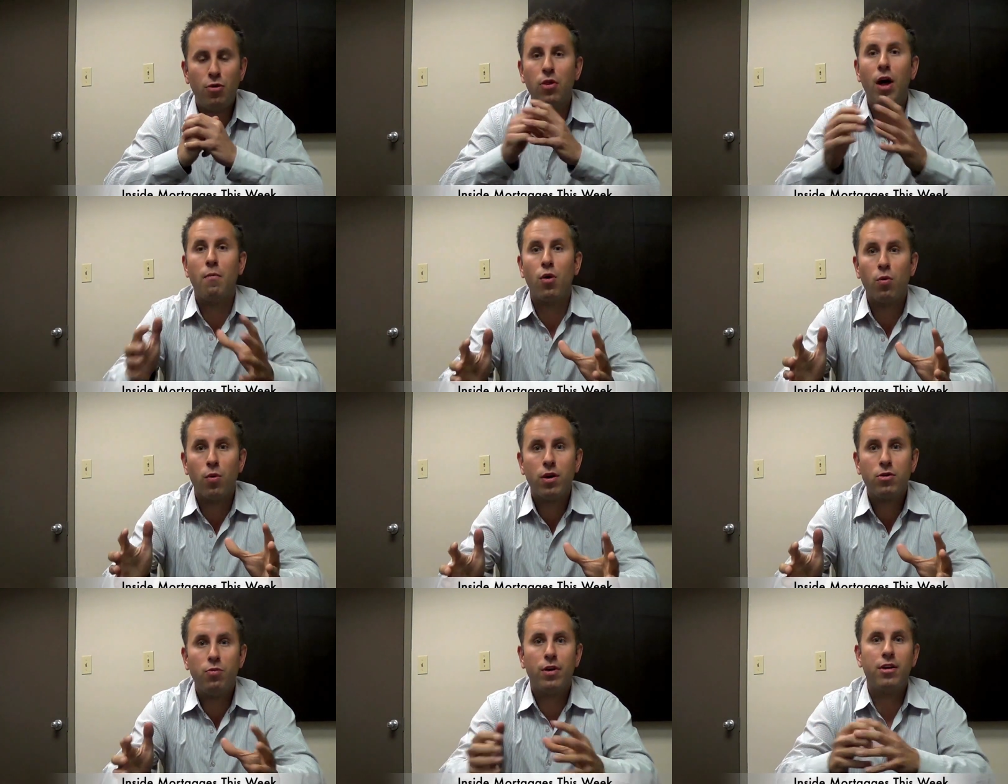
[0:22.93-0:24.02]
do a lot more
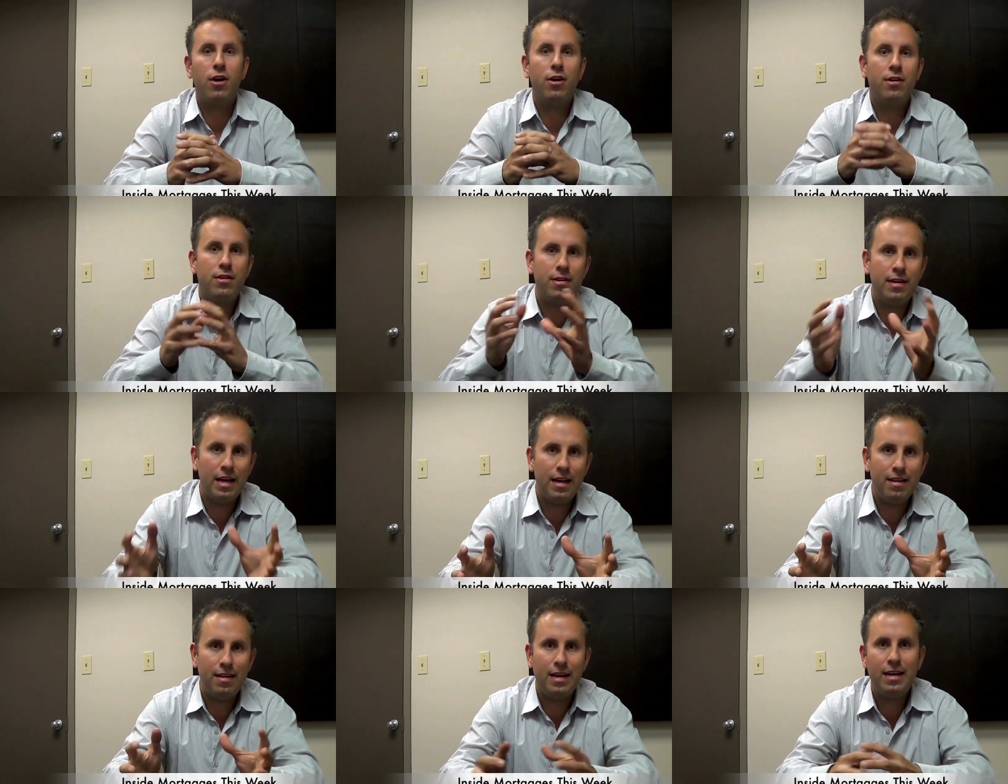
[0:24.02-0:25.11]
work with our
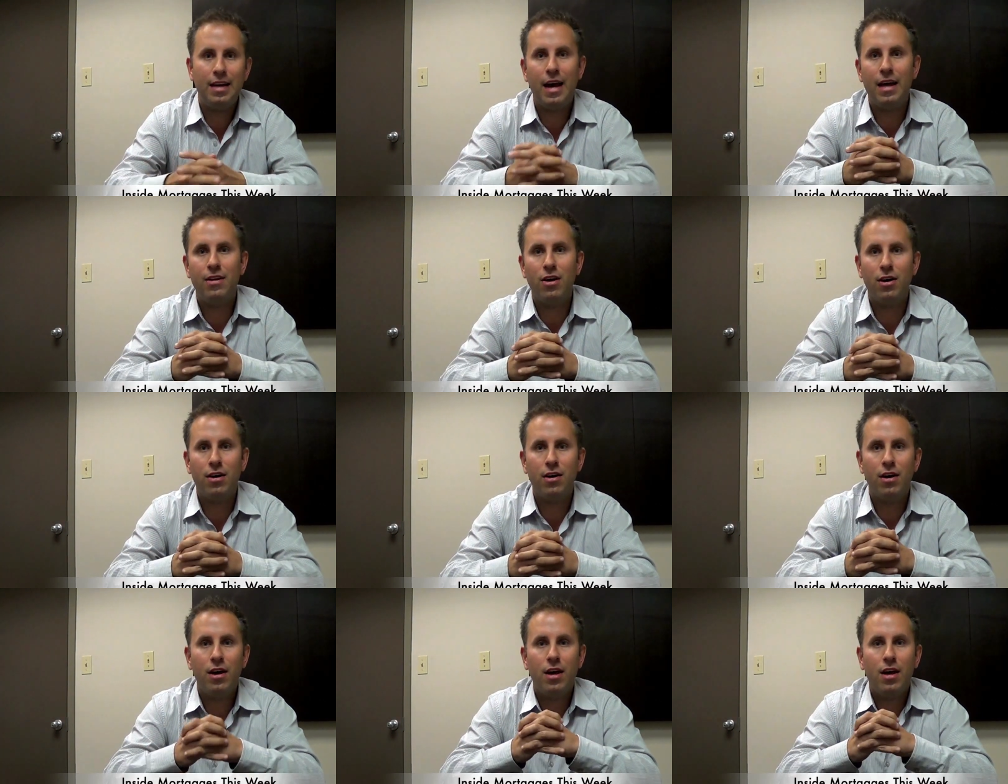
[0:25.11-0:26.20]
DND and our